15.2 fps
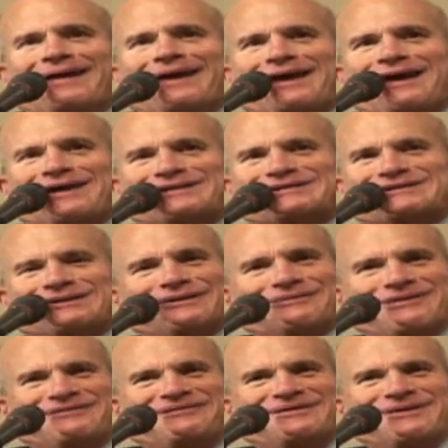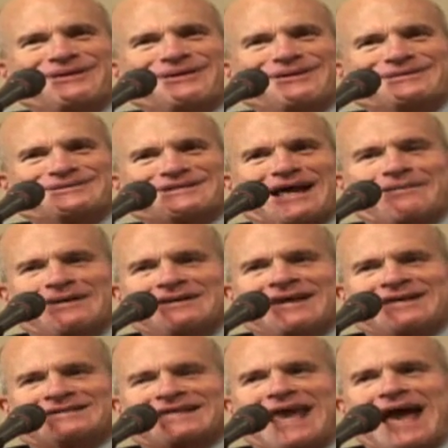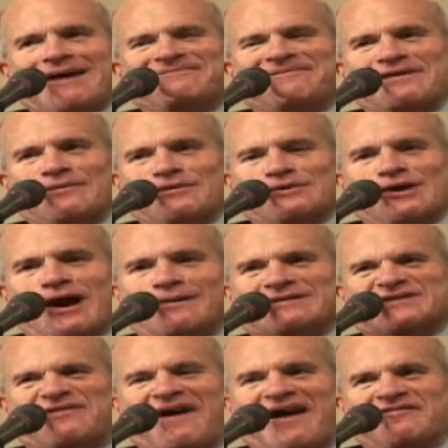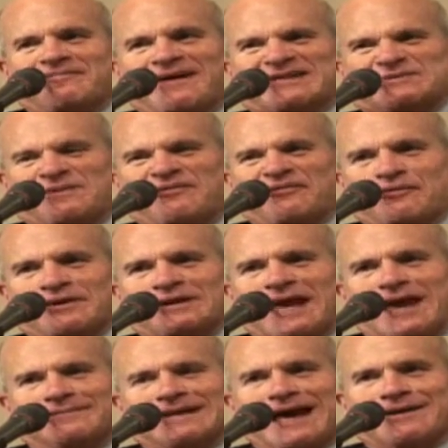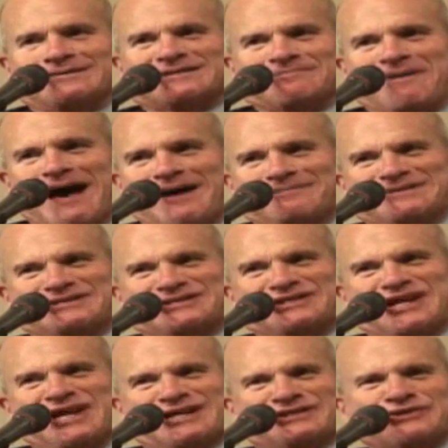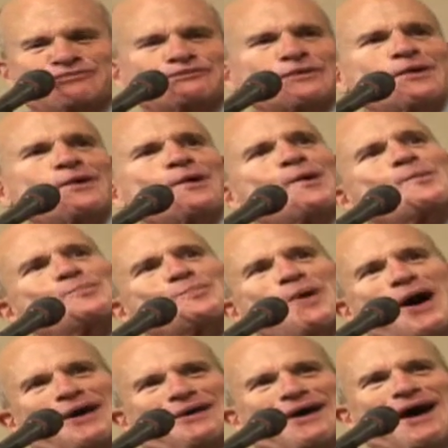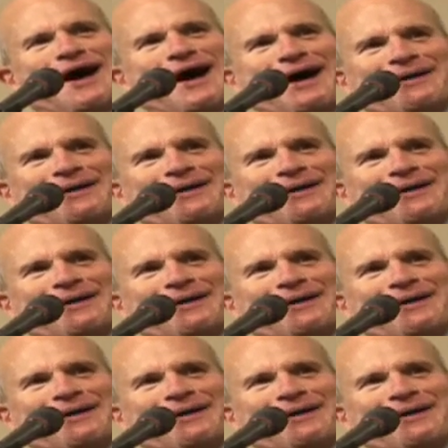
he still refused. I mean, his cab fare in New York was $5 before he came down his apartment stairs, but